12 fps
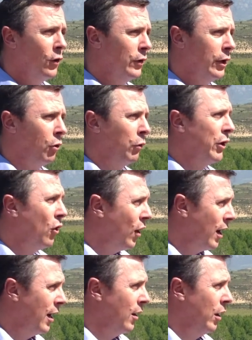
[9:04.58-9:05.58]
only
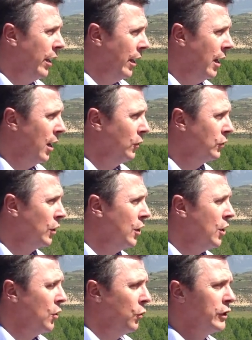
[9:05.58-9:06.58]
Rioja house
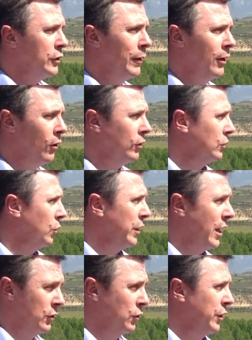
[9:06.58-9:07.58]
which belongs to
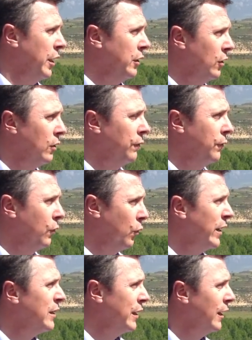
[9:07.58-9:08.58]
the Association of
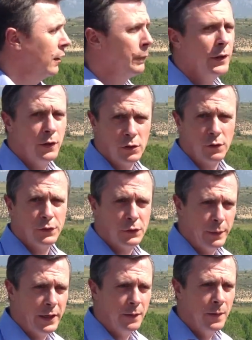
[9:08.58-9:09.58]
Great Single Vineyards of
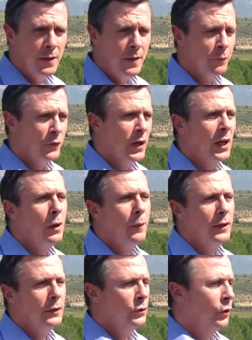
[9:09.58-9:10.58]
Spain. The
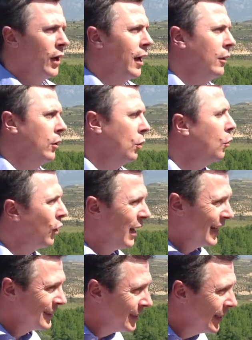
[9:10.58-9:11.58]
equivalent to Grand Cru
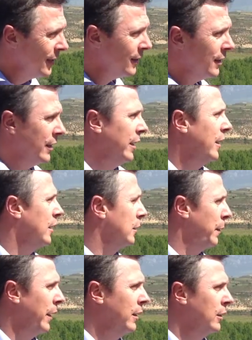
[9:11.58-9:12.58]
Clase in
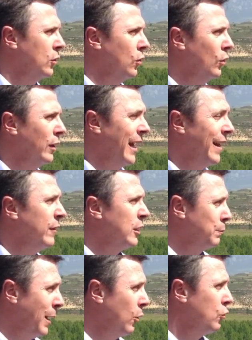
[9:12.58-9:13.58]
Spain is called
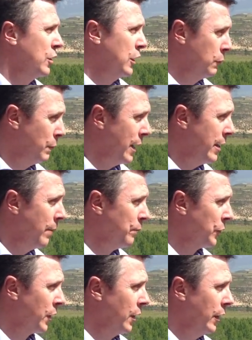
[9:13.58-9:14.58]
Grandes Pagos de España.
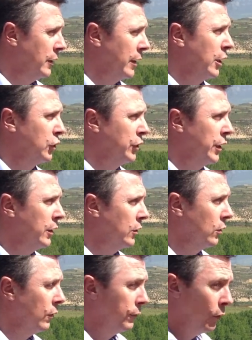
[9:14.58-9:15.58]
It's an
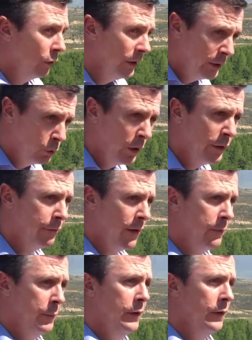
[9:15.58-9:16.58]
association of only
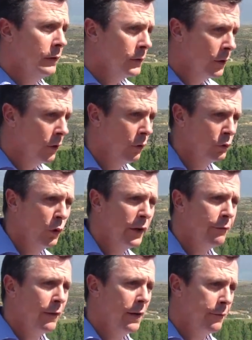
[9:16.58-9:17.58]
25 vineyards,
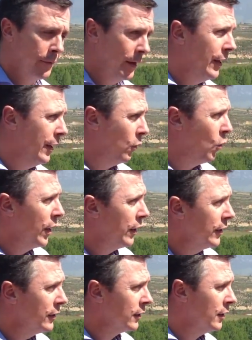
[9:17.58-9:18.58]
25
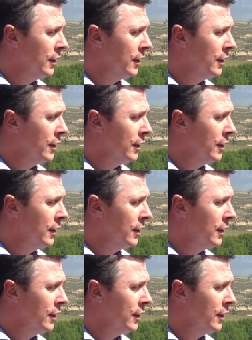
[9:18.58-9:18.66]
wineries